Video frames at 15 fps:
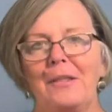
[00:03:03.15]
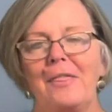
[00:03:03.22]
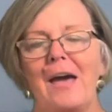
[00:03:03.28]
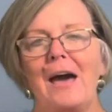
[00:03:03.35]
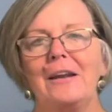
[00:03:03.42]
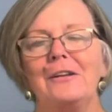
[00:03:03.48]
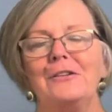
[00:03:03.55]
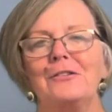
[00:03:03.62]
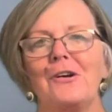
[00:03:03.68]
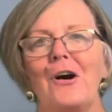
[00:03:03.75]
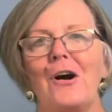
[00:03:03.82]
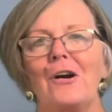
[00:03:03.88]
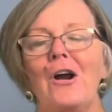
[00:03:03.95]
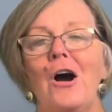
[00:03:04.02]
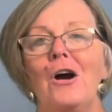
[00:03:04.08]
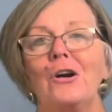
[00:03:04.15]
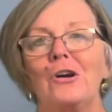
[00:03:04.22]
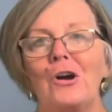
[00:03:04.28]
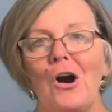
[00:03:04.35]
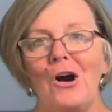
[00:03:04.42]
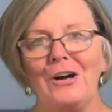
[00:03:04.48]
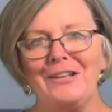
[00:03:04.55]
That is our
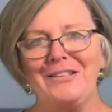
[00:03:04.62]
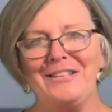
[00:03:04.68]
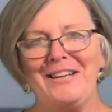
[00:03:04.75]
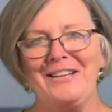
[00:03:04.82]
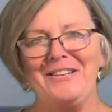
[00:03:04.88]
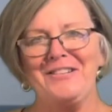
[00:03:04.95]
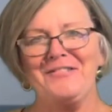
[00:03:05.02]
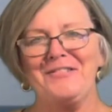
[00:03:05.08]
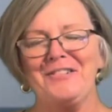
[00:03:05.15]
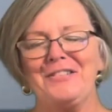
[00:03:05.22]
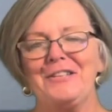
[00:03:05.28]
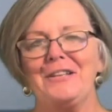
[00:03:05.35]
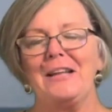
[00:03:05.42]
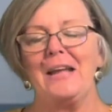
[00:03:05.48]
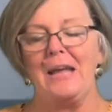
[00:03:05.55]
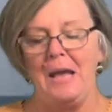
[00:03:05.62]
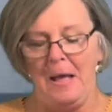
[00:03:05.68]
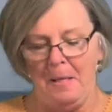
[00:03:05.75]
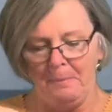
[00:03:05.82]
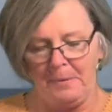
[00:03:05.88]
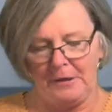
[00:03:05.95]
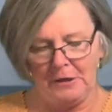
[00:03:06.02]
content for today.
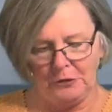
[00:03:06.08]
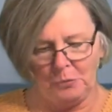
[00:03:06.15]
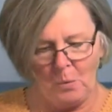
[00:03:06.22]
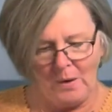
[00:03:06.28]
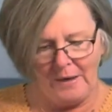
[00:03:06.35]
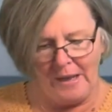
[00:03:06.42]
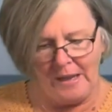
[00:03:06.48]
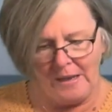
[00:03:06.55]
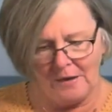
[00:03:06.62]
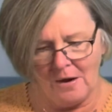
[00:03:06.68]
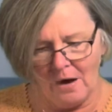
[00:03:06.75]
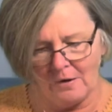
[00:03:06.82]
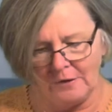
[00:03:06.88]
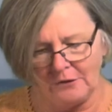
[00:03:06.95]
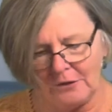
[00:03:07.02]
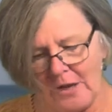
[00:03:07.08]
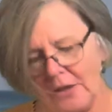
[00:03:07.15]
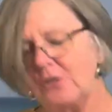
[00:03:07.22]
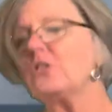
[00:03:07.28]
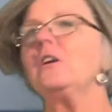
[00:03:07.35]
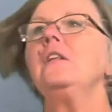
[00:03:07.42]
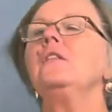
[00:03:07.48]
Because what Agur is
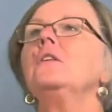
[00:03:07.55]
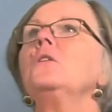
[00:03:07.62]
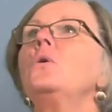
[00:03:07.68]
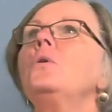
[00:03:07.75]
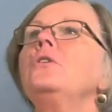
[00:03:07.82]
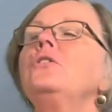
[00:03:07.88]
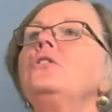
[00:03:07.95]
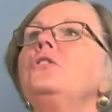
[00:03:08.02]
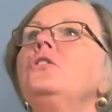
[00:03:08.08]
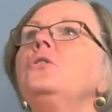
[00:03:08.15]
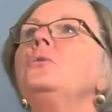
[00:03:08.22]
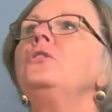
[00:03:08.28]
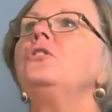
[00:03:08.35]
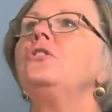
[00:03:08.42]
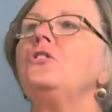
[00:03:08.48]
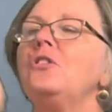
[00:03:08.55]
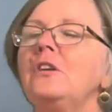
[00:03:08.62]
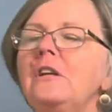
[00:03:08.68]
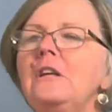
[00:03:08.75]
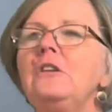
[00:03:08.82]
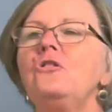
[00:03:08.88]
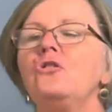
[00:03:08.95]
asking the Lord to do is
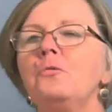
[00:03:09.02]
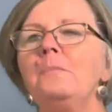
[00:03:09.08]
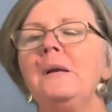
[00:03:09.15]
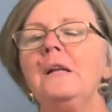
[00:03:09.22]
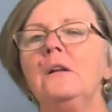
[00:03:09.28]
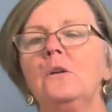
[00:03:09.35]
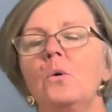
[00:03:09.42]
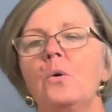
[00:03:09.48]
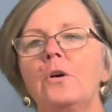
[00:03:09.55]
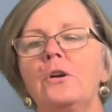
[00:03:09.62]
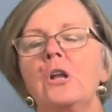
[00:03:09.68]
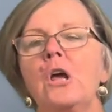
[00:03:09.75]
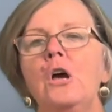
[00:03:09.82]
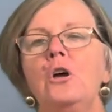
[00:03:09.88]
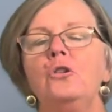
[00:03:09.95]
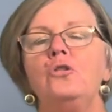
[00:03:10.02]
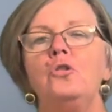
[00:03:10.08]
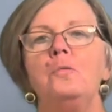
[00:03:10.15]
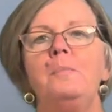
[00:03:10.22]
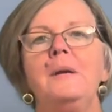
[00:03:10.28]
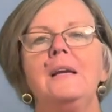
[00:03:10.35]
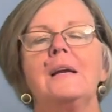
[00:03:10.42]
teach me, Lord, to
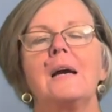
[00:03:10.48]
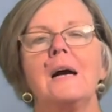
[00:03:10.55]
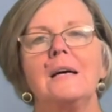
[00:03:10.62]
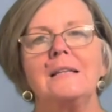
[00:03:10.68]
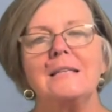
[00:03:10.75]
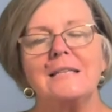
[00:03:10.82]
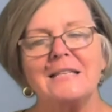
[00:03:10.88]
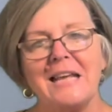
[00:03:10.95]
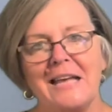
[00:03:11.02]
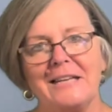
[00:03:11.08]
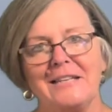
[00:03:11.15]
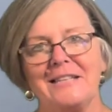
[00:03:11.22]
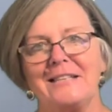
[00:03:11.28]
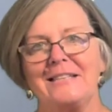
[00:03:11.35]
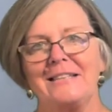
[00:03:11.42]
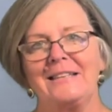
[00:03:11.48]
be content.